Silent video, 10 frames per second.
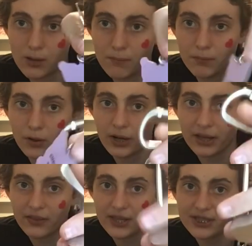but like
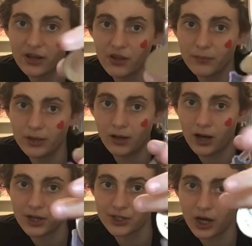they sell them at a
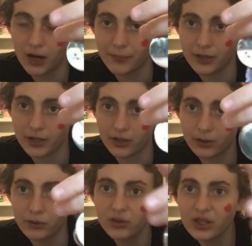Hot Topic. You
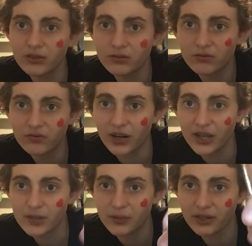can like find
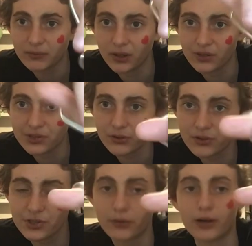them at like mall
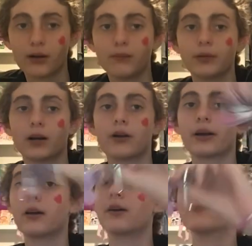stores. Oh my god, I
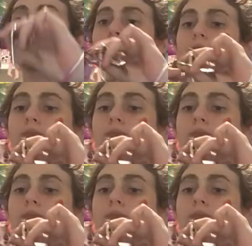love this one.